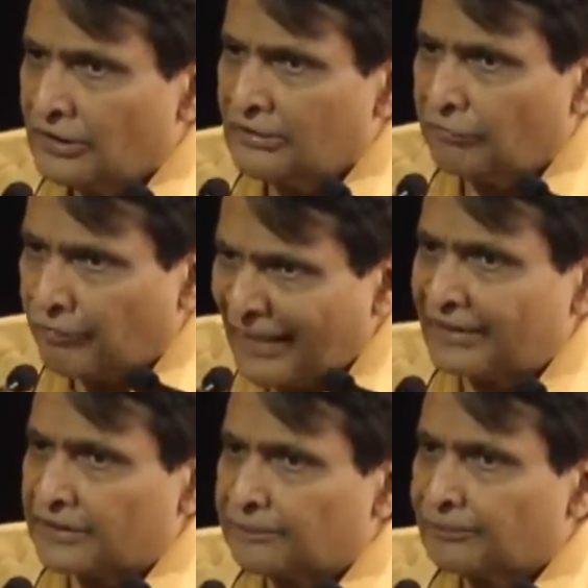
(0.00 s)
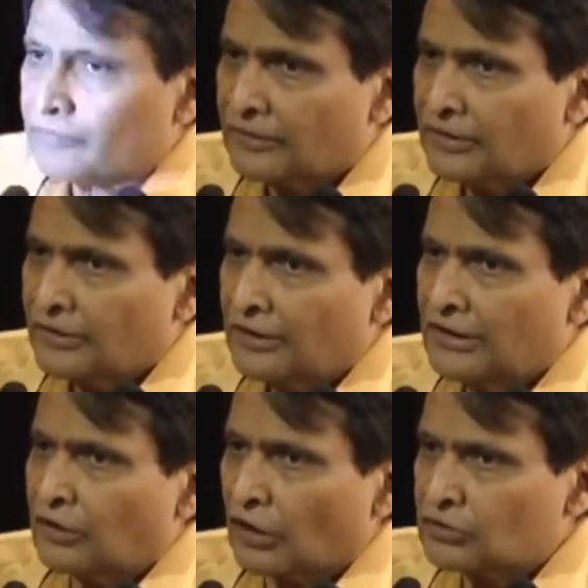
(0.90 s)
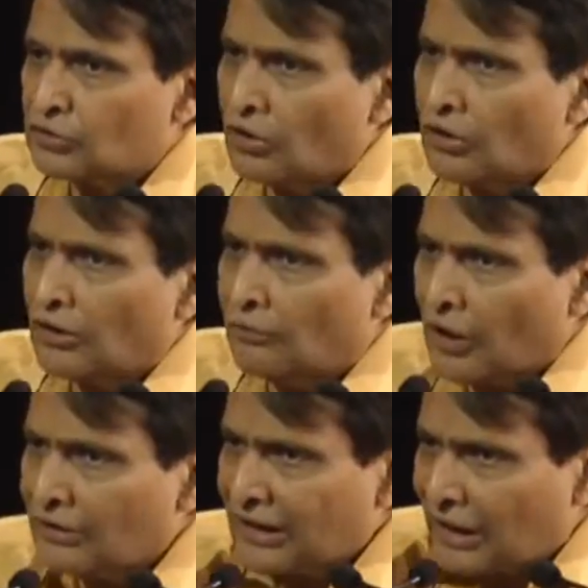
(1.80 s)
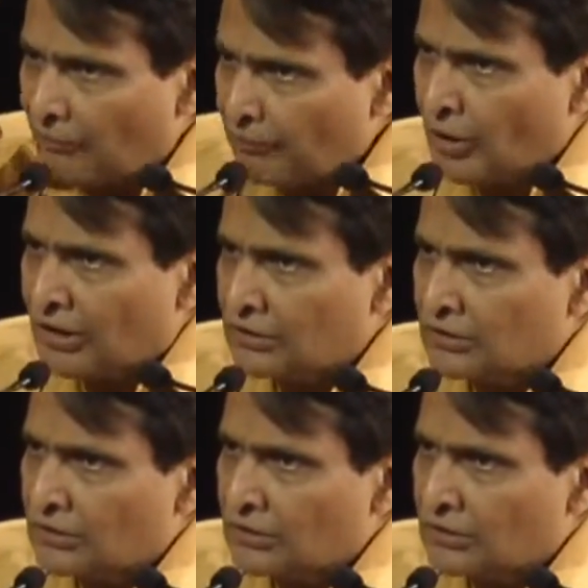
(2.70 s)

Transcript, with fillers: The freight is also one of the component